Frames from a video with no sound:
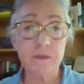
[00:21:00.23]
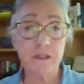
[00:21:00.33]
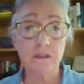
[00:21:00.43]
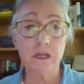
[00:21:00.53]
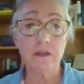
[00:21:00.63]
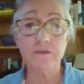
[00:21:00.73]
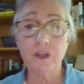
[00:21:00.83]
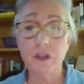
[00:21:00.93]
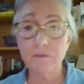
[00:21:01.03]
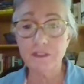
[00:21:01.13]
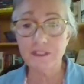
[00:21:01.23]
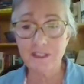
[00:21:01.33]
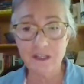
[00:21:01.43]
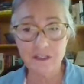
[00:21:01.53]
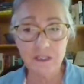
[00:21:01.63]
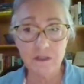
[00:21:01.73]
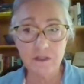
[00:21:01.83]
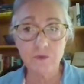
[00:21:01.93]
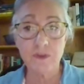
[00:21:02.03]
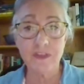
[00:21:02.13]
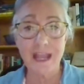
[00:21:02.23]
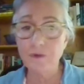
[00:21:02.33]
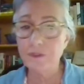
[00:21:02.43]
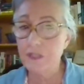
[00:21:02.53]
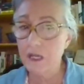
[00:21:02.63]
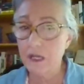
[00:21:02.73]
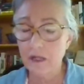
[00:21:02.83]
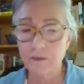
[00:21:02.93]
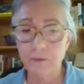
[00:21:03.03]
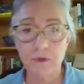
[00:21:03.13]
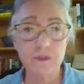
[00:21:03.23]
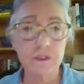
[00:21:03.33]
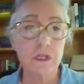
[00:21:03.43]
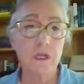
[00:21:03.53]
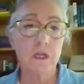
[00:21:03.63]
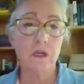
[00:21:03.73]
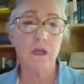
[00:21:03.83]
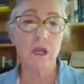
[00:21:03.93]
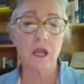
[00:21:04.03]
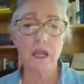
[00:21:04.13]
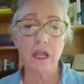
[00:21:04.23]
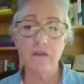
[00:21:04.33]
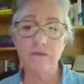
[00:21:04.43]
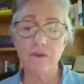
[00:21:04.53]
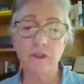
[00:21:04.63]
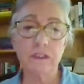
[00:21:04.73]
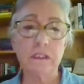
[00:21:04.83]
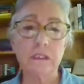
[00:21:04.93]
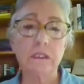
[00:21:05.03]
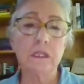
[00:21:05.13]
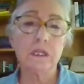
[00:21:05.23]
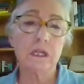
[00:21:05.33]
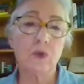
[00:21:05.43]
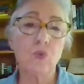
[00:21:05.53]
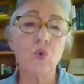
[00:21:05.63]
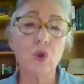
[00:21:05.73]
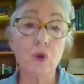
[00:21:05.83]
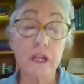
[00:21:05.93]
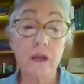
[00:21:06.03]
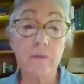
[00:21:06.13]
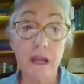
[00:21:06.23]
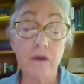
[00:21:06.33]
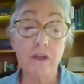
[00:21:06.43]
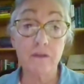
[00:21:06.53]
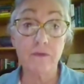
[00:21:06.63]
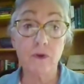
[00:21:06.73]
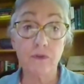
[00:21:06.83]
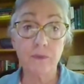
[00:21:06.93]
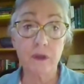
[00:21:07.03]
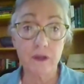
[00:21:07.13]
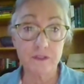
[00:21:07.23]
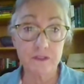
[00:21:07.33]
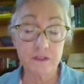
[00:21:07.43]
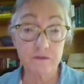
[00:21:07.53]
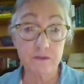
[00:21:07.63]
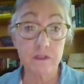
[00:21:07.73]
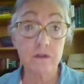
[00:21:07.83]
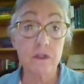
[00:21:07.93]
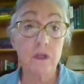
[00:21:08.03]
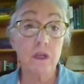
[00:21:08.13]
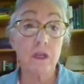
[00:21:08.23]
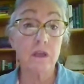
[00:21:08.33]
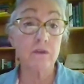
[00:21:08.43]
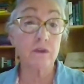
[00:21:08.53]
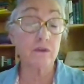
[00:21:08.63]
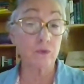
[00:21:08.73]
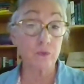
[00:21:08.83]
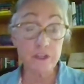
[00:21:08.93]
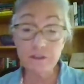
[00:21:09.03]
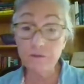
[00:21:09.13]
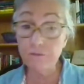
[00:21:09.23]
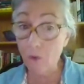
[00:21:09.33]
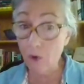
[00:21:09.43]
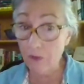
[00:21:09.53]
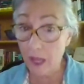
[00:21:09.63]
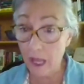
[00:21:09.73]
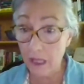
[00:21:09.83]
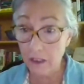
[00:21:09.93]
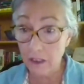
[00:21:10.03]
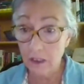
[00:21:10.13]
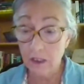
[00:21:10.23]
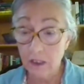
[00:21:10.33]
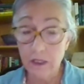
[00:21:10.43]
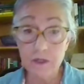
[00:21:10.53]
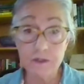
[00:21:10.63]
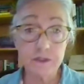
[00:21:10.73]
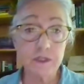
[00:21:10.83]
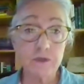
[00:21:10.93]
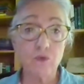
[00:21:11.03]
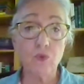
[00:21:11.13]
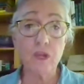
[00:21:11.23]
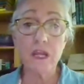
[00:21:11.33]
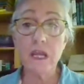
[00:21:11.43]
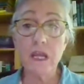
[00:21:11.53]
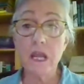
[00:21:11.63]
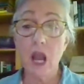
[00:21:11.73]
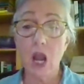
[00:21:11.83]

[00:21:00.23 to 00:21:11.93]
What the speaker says: spent a lot of time discussing this with outside experts, I have very little worry about a false positive. And the reason for that is that we